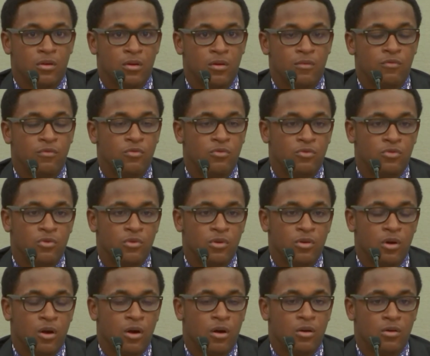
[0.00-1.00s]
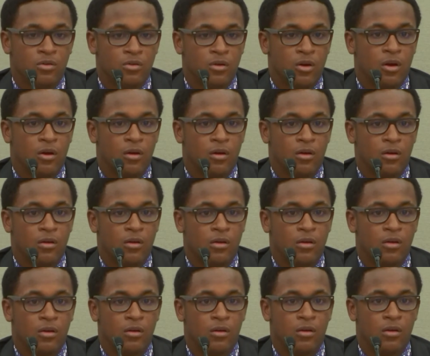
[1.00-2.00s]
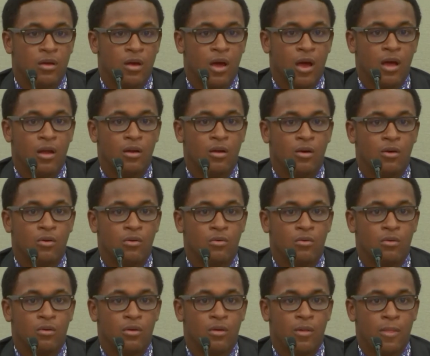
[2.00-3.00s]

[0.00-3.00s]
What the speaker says: If you truly are sorry, I know